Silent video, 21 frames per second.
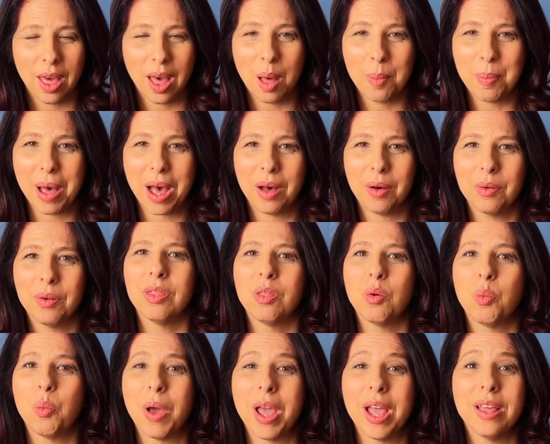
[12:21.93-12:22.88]
about
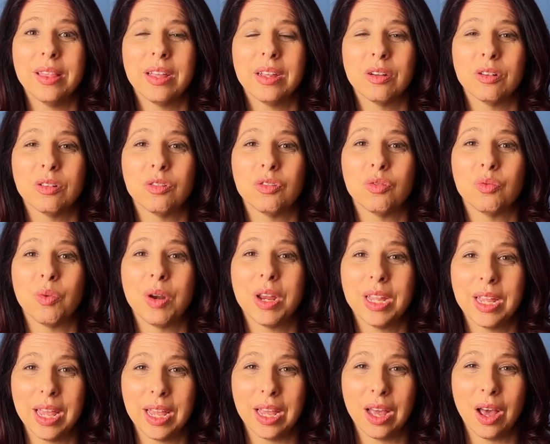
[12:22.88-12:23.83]
the way that your
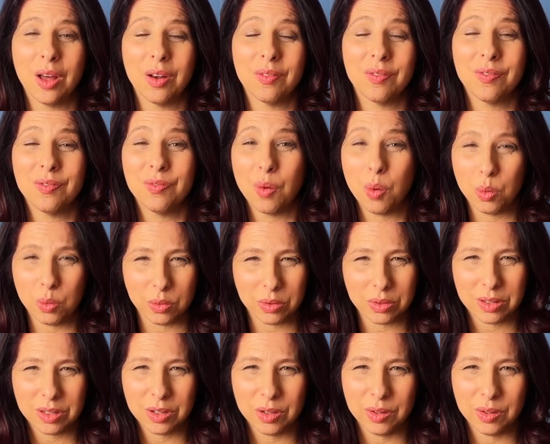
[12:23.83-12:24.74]
drinking unfolds?